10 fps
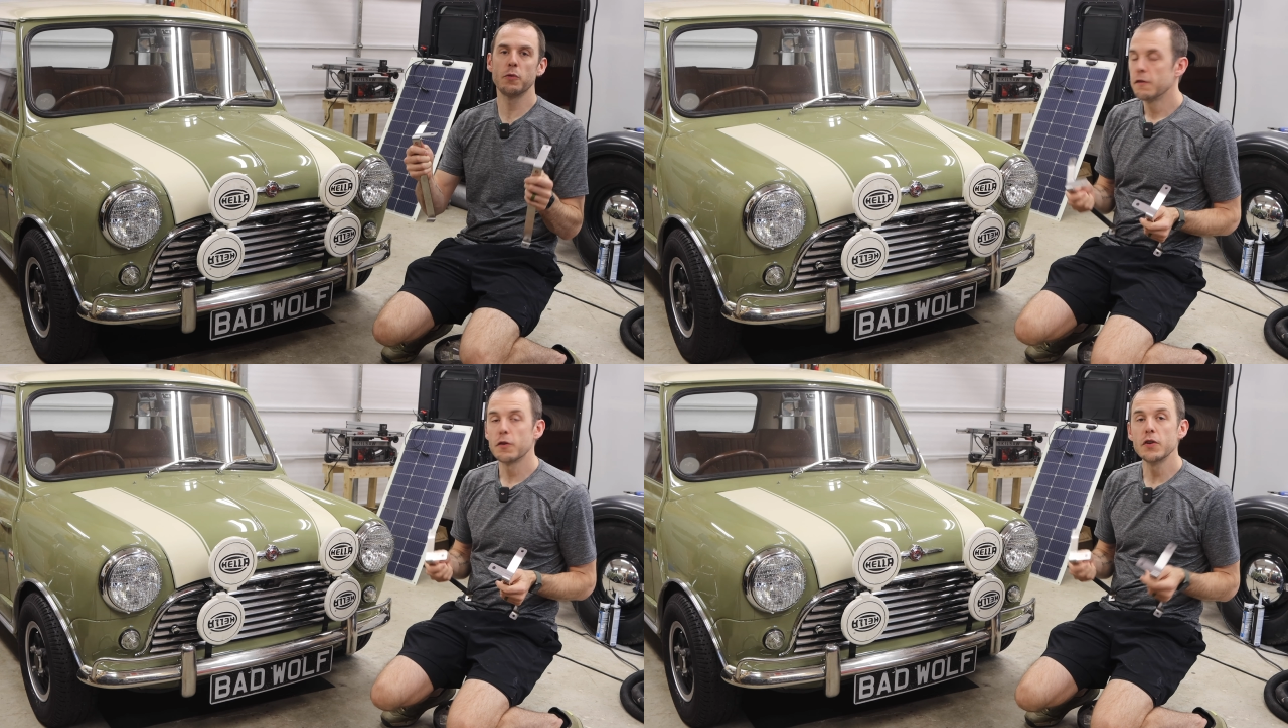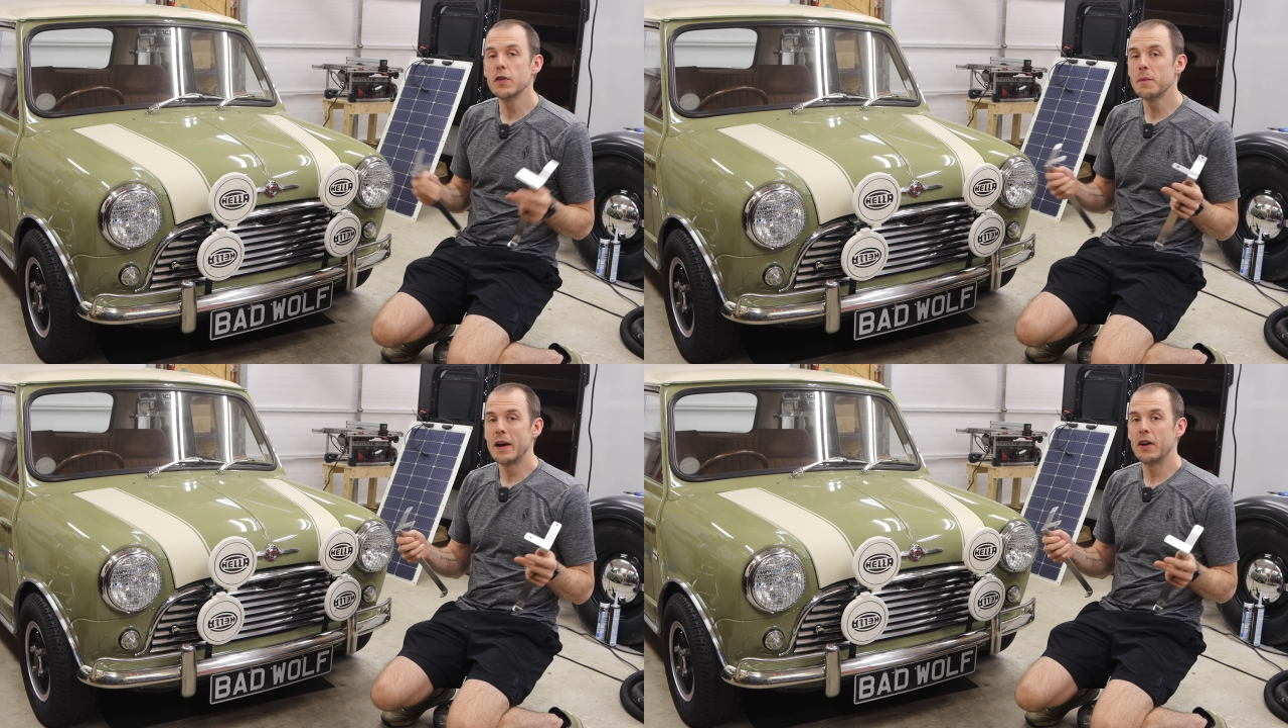for you
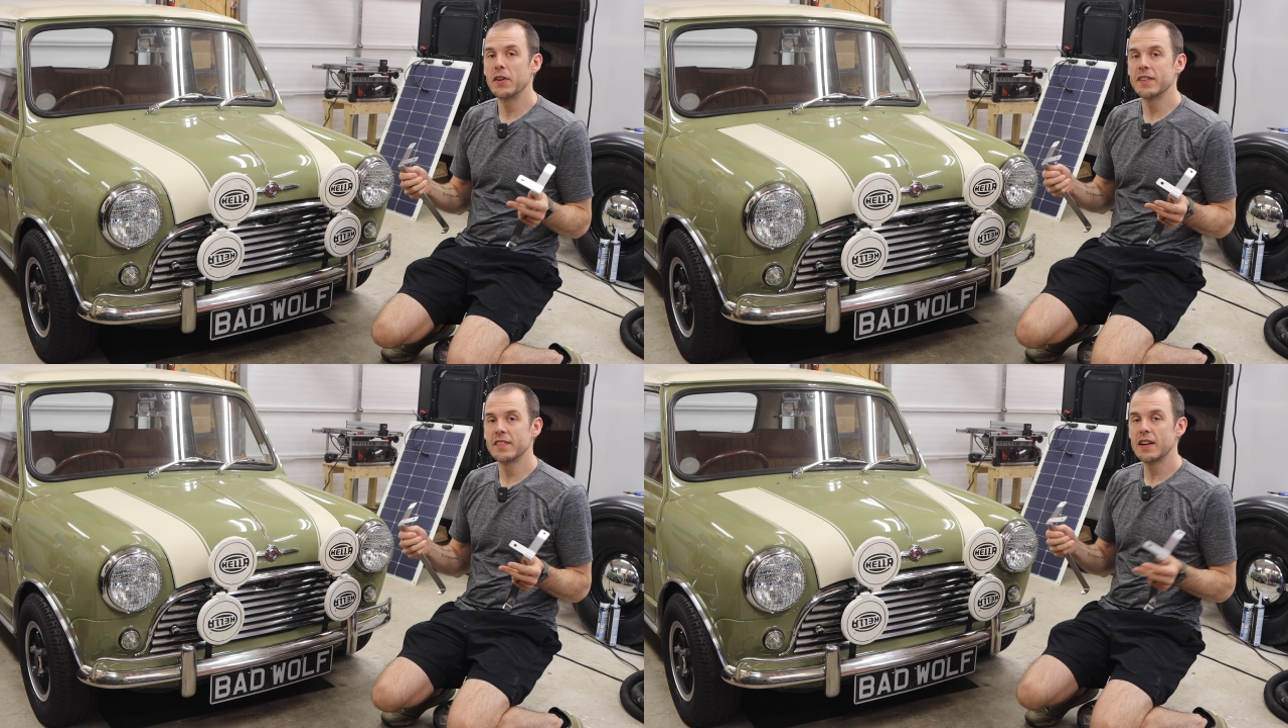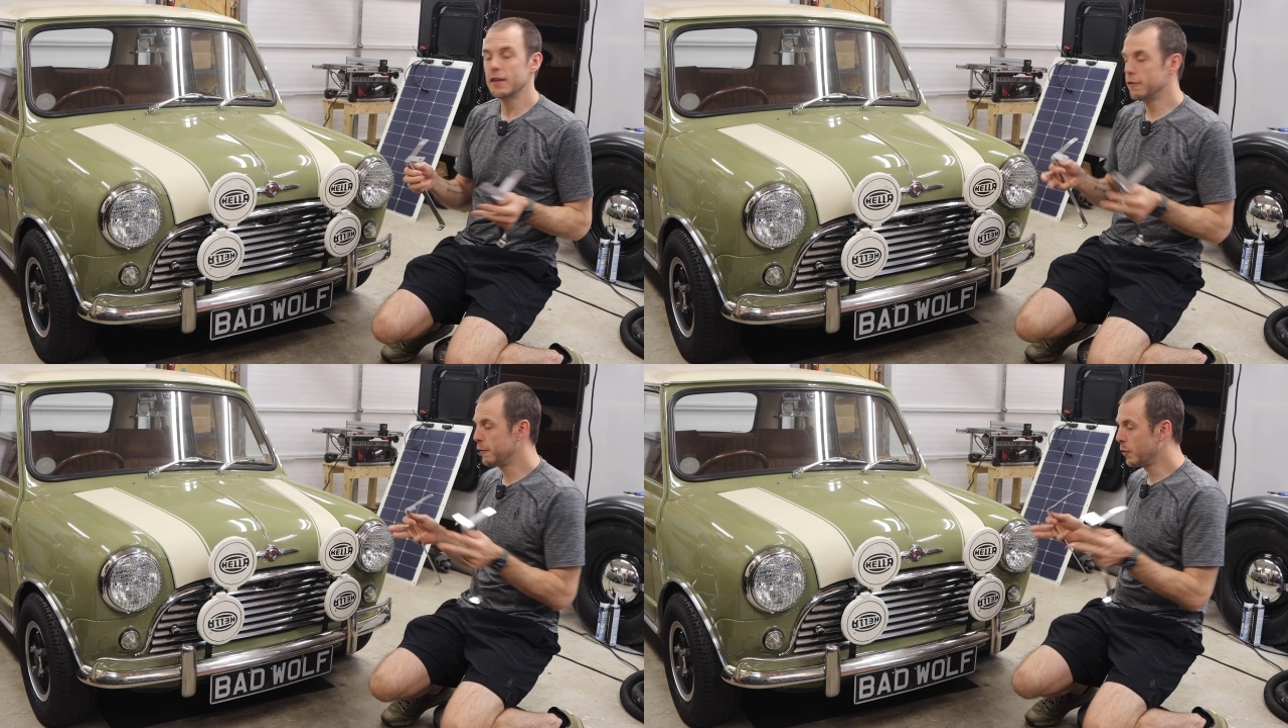to mount a set
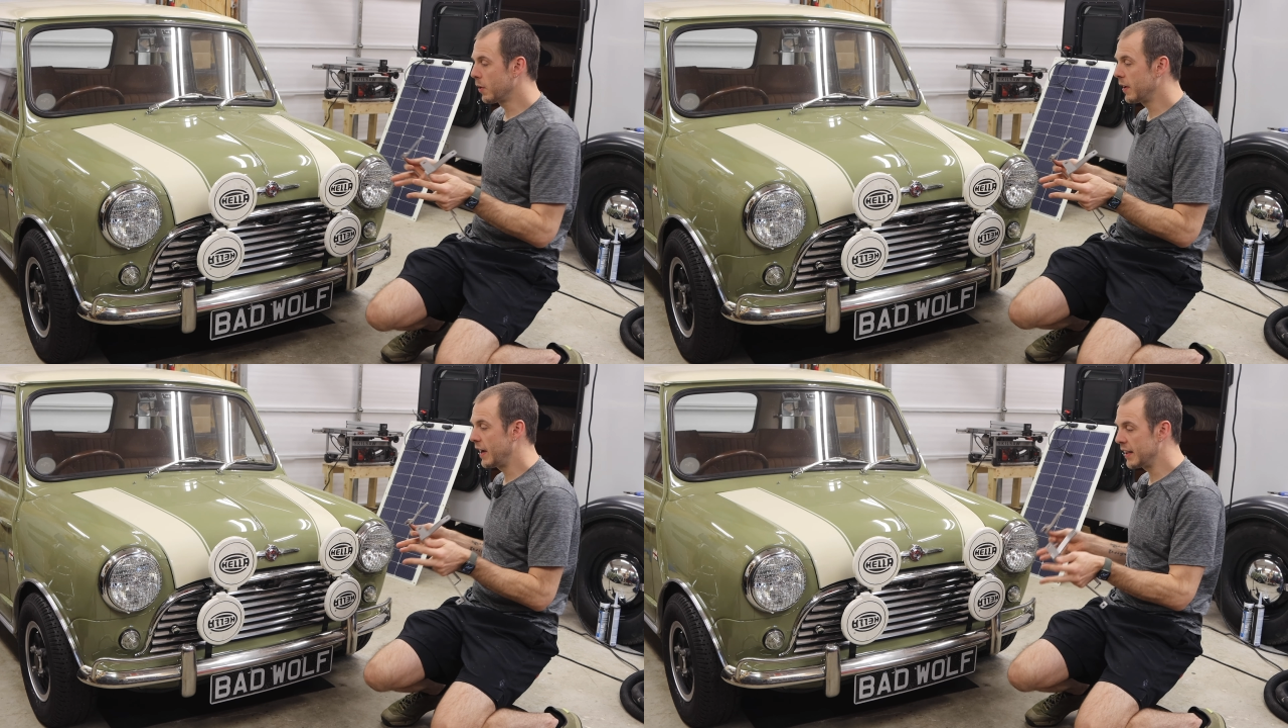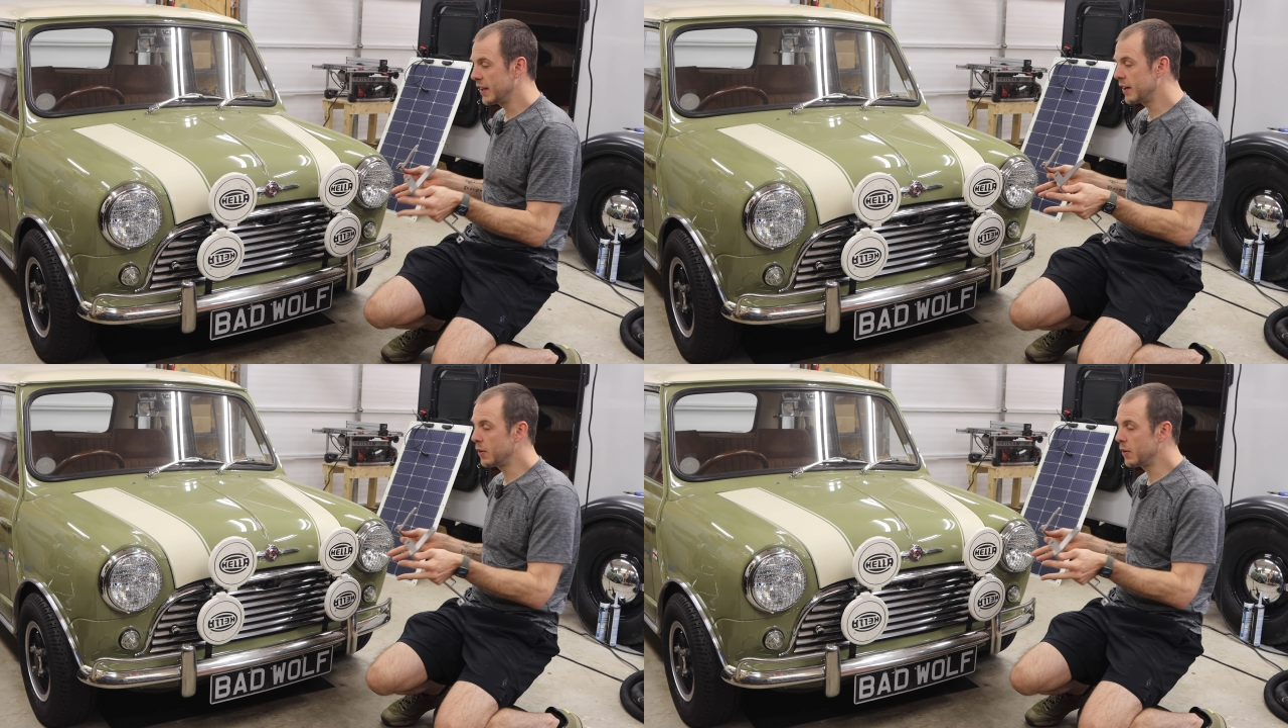of 4 Hella